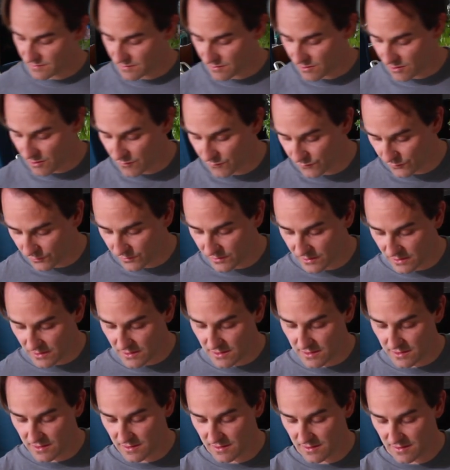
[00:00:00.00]

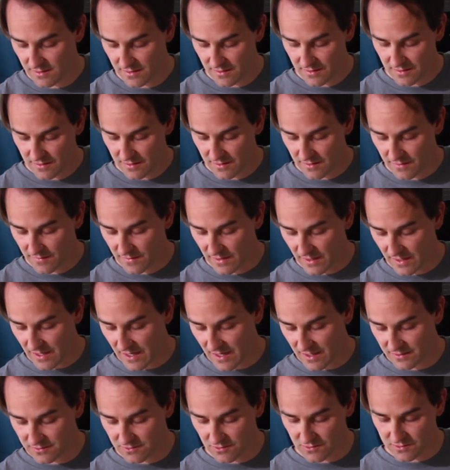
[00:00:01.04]
Hopefully that
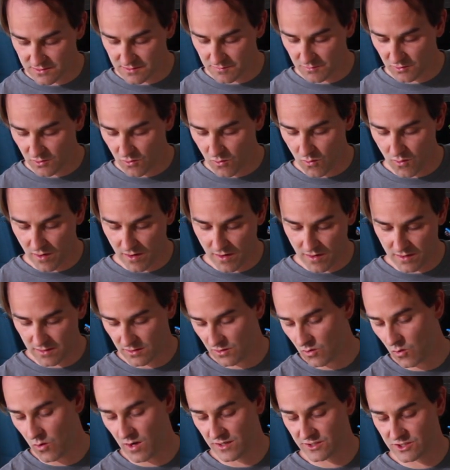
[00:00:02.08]
answers some
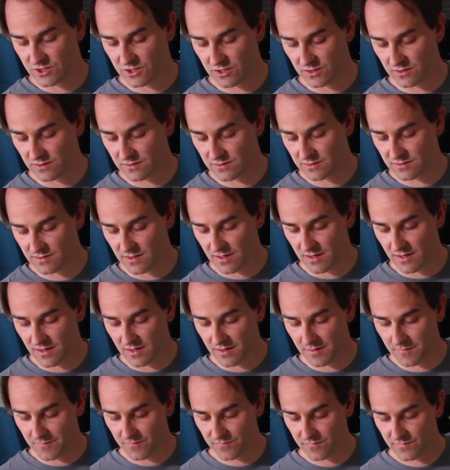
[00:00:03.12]
questions.
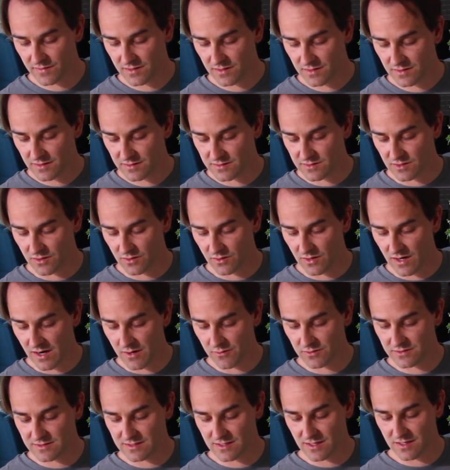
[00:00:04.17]
So I
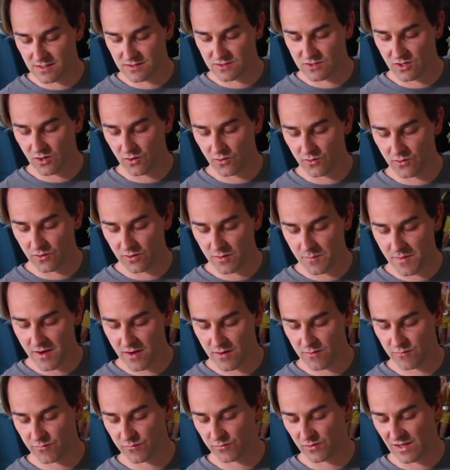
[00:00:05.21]
would say total
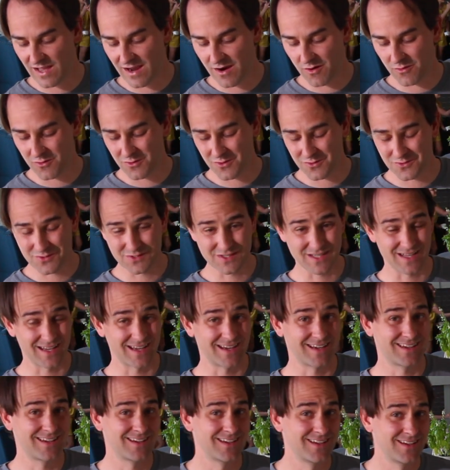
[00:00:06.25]
amount of flour is like